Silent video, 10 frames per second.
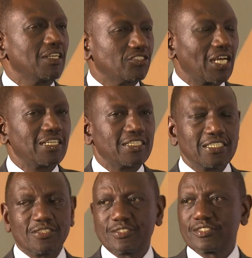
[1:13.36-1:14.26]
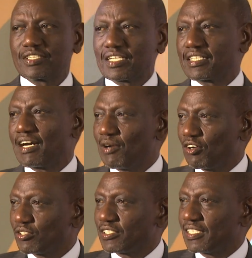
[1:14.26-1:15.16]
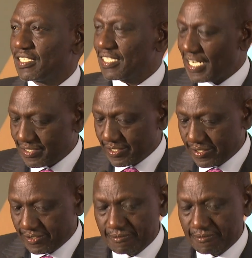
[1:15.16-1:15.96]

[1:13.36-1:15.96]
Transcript: challenges that our continent has,